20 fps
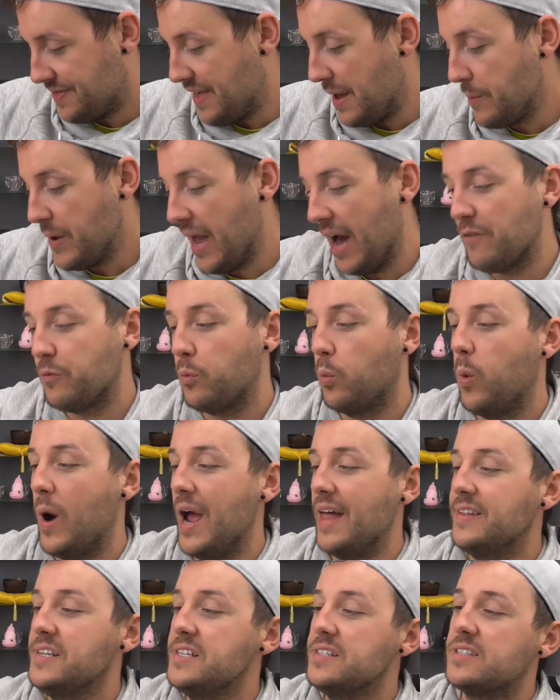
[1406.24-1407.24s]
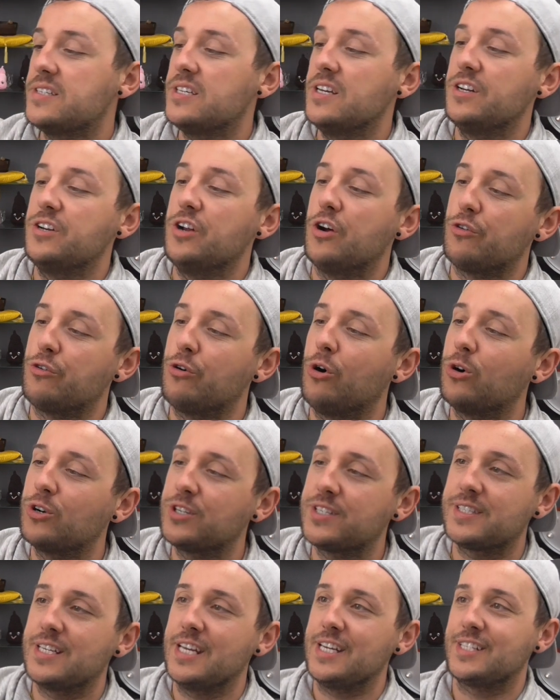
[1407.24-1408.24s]
Then we have Wellington
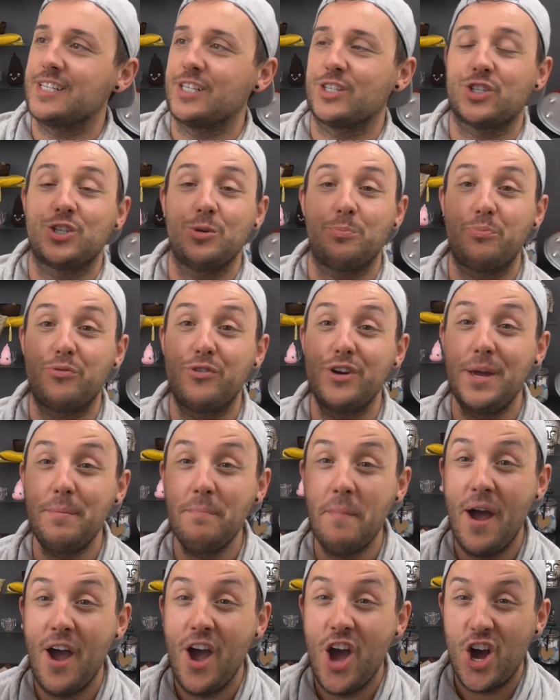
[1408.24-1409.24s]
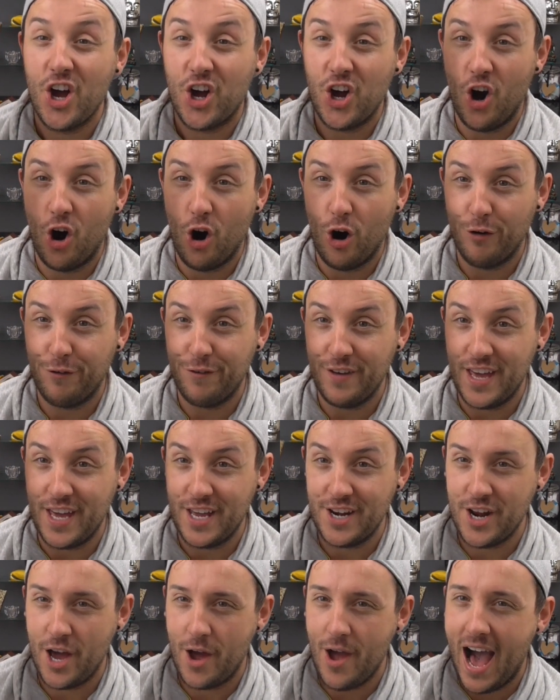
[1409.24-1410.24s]
Roasted Supreme
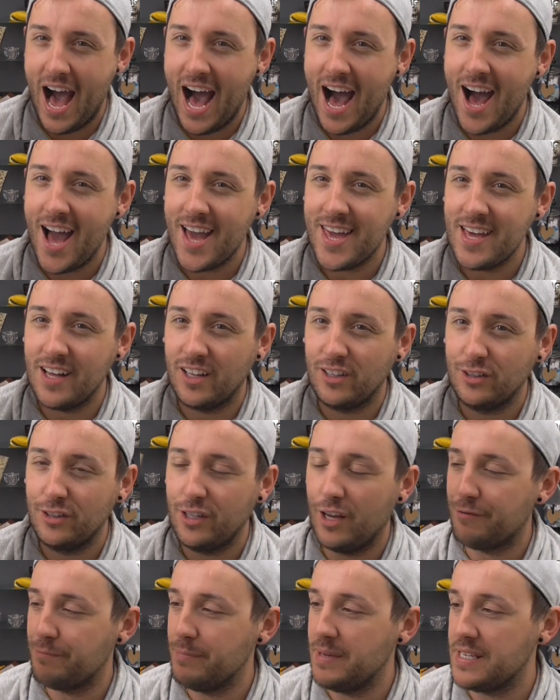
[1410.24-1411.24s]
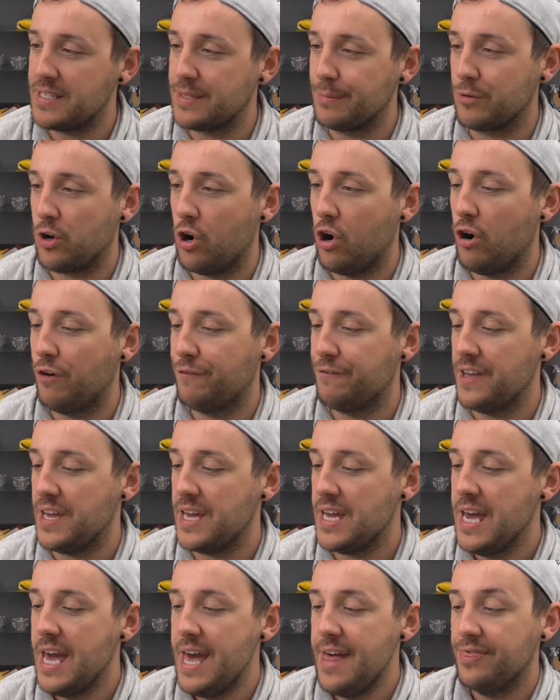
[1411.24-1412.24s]
Coffee. Now, I love me some
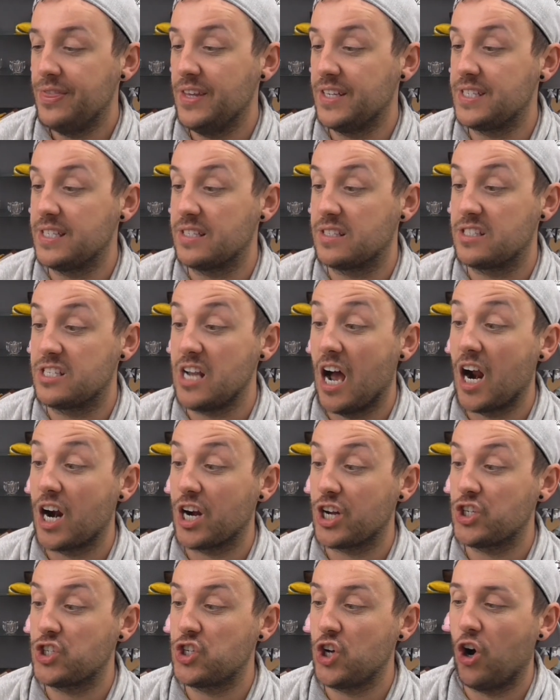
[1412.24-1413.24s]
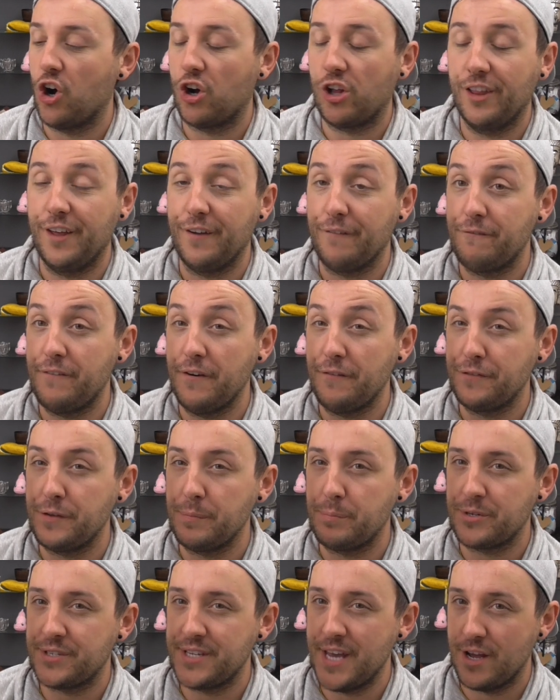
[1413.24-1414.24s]
coffee. This is dark chocolate,
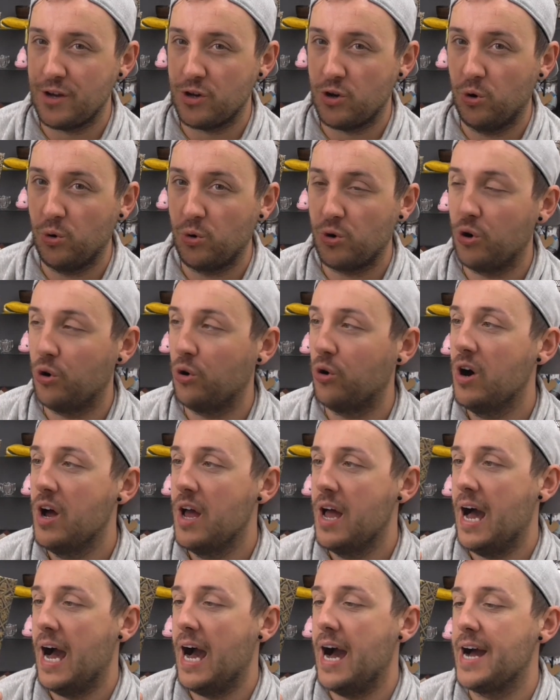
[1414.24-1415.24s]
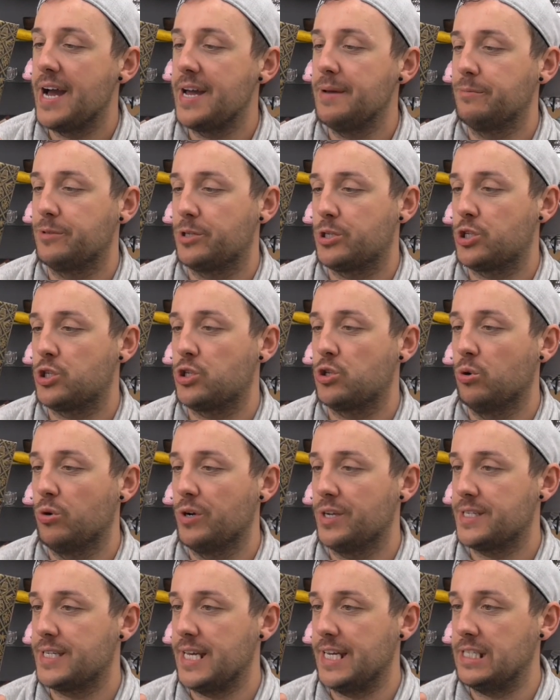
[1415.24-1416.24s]
50% cocoa. I am
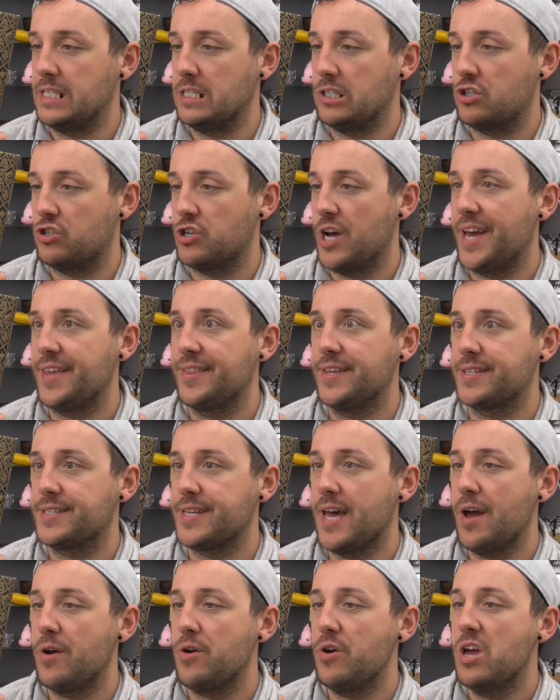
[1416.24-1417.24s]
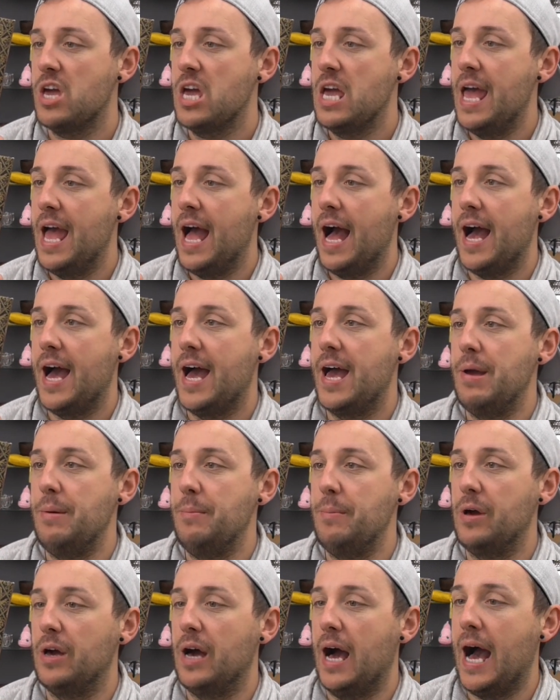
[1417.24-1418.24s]
so excited to try this out.
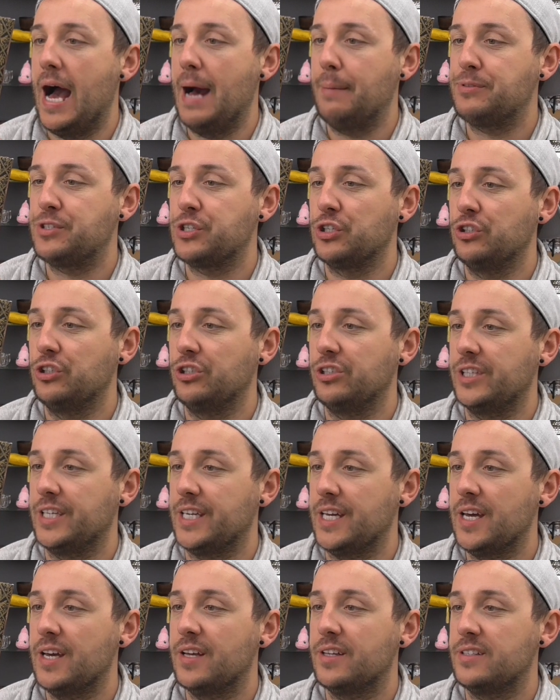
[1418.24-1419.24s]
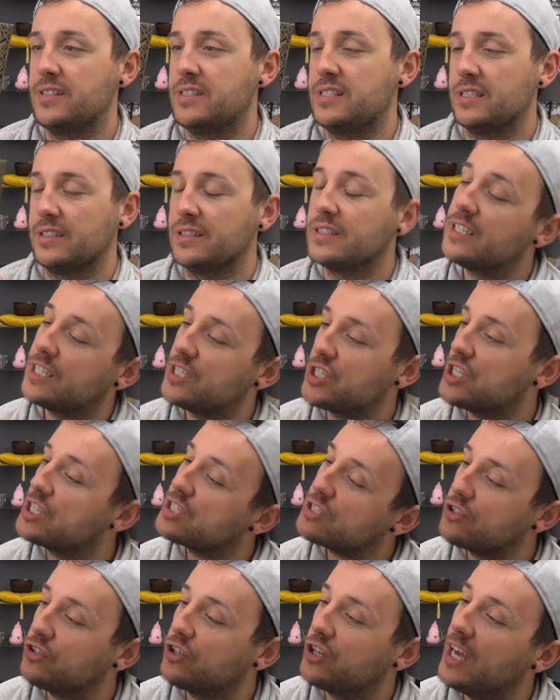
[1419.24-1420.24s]
Absolutely
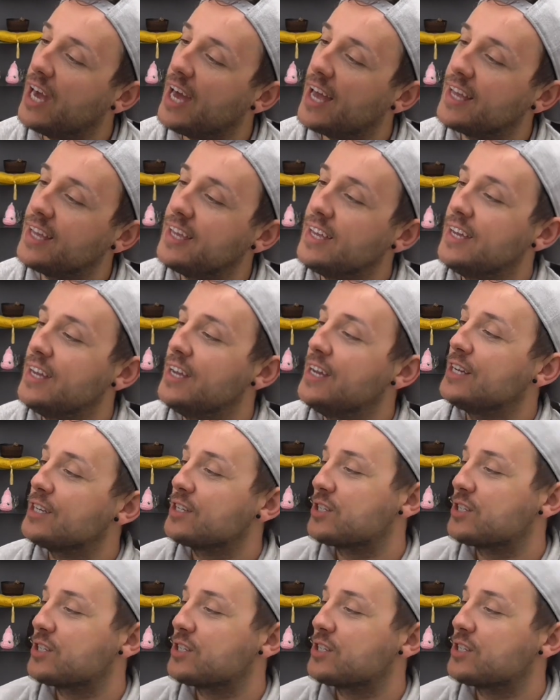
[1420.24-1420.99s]
delicious looking.